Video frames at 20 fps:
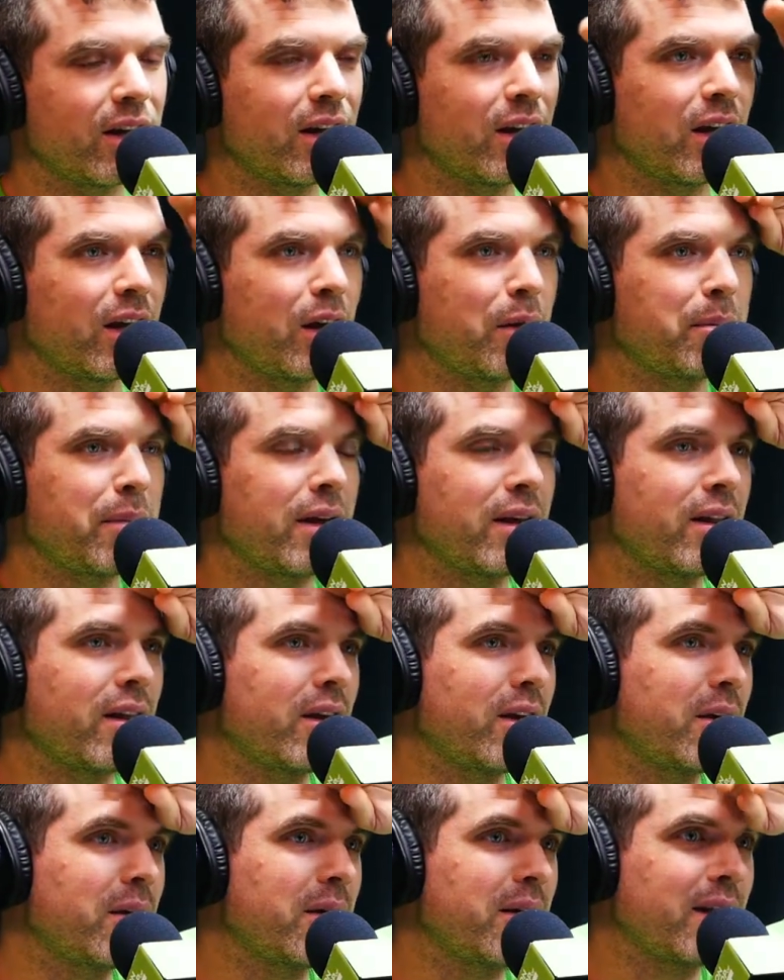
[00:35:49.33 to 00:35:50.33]

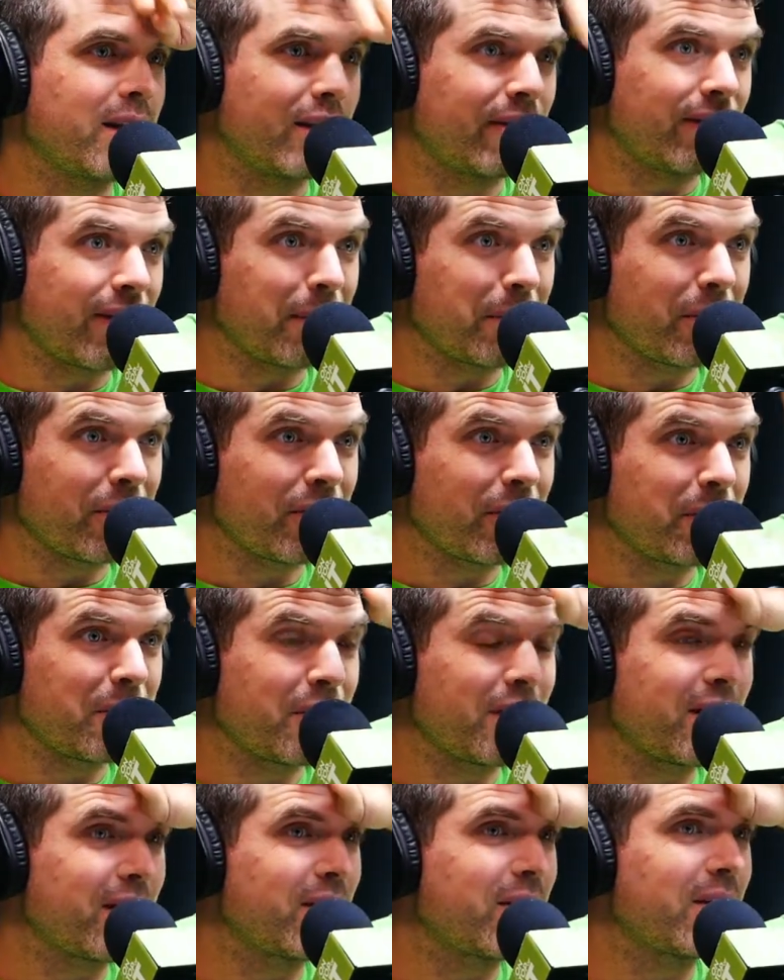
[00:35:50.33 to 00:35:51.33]
pillow in the family room,
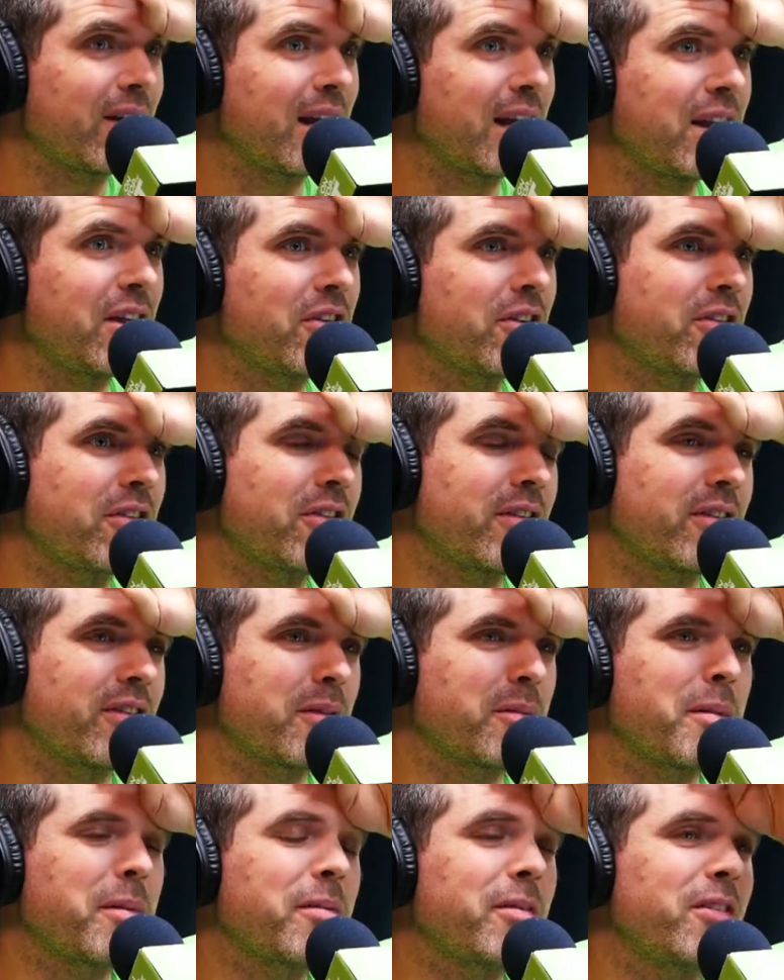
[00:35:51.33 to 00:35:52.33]
and
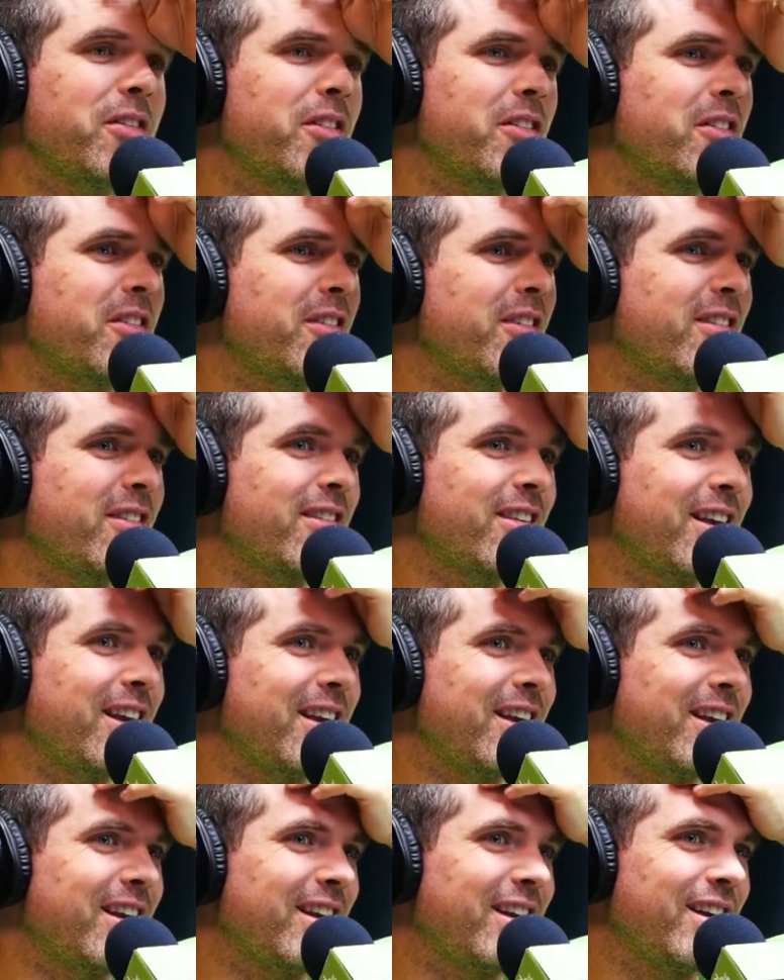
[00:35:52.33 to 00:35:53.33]
sometimes he just looks like
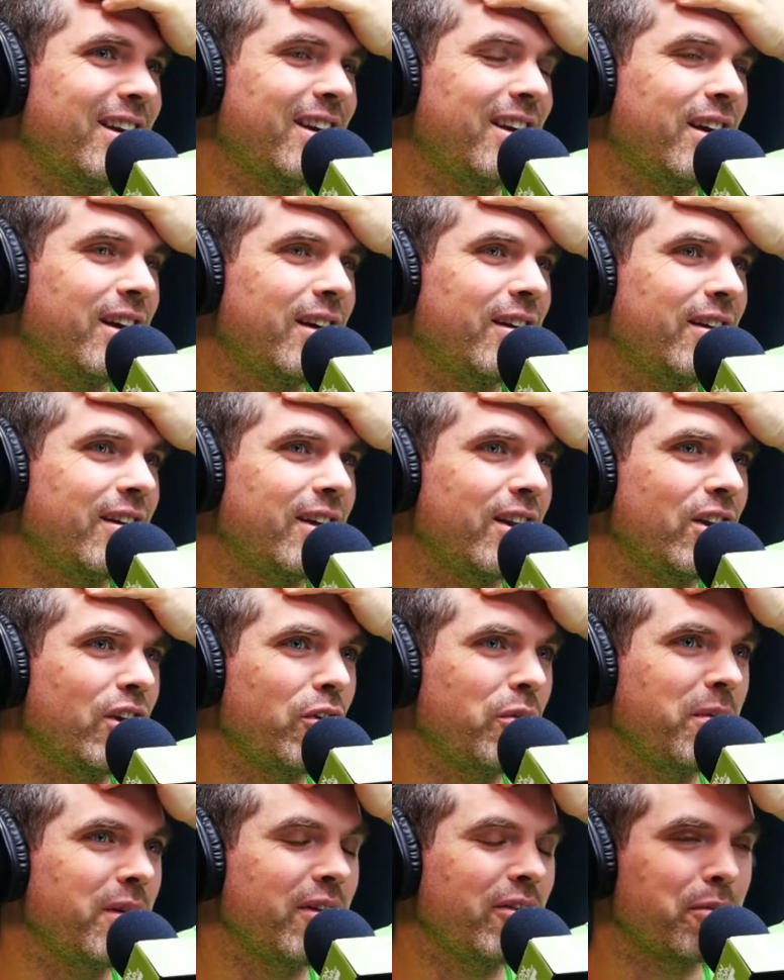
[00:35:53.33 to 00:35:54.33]

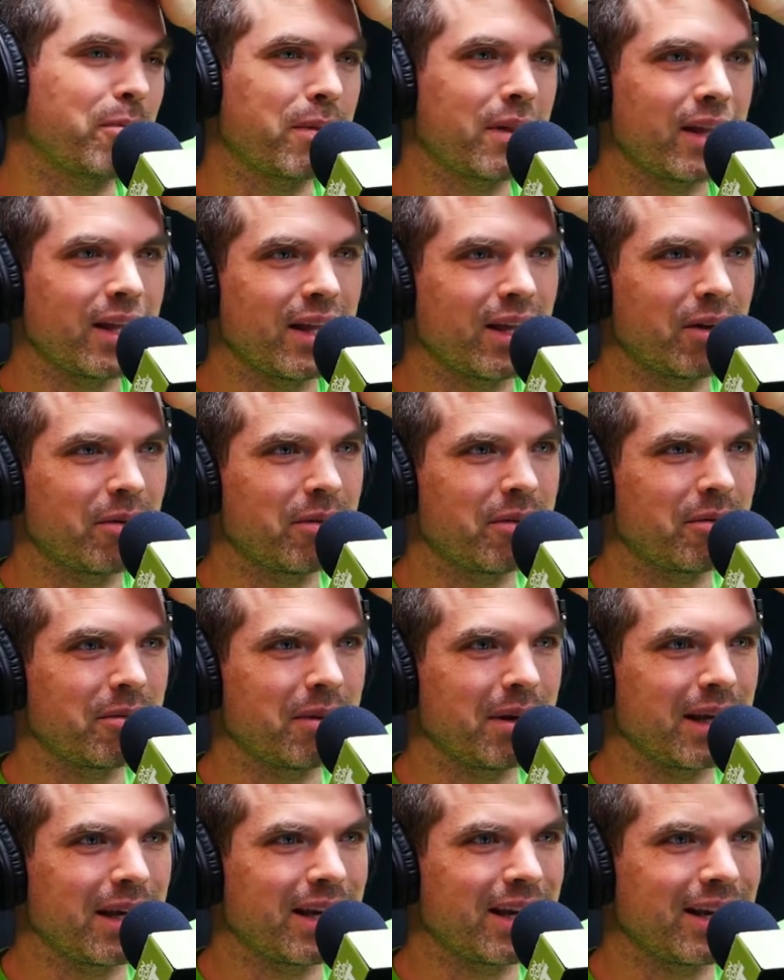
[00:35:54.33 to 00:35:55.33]
nobody's playing with
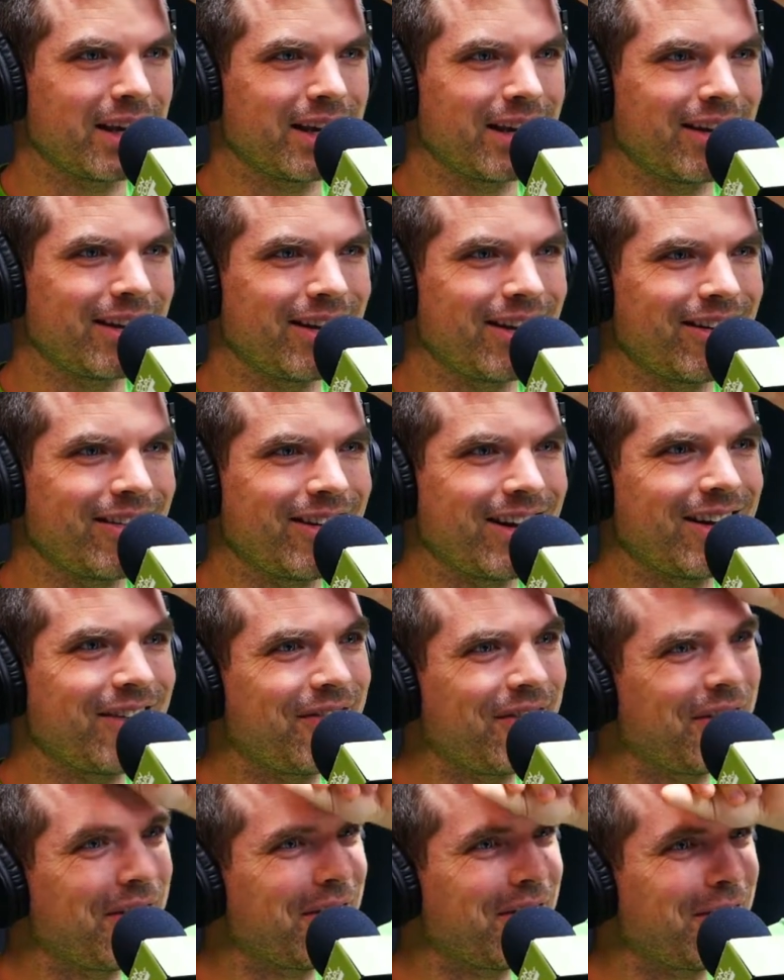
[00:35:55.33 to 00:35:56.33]
me, and I
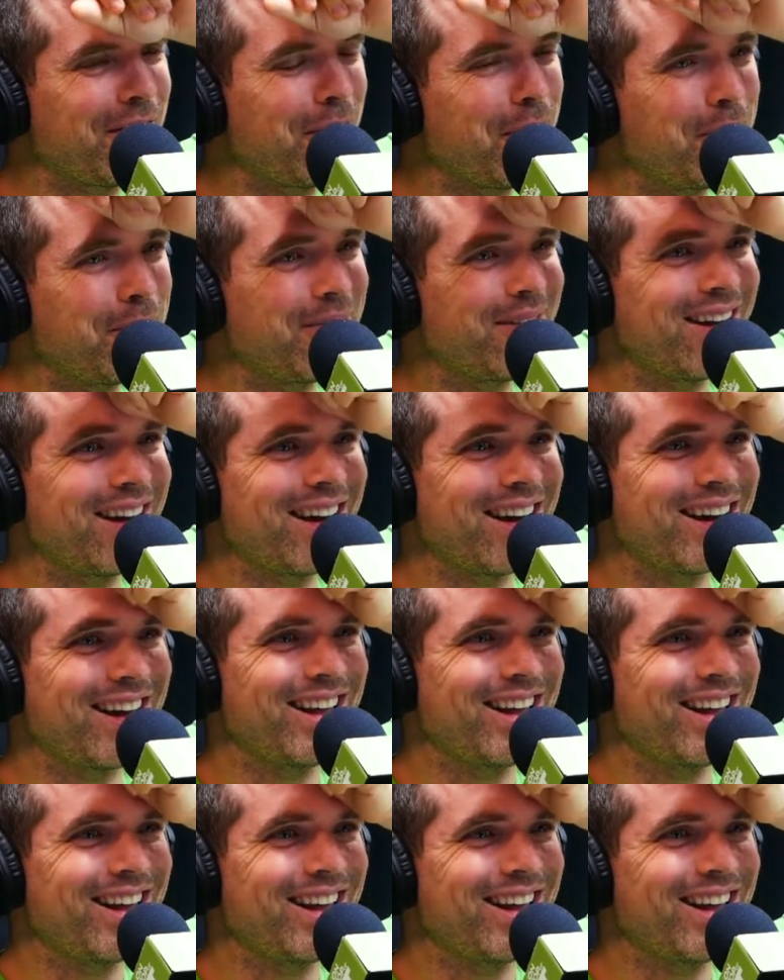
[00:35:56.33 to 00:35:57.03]
feel so bad.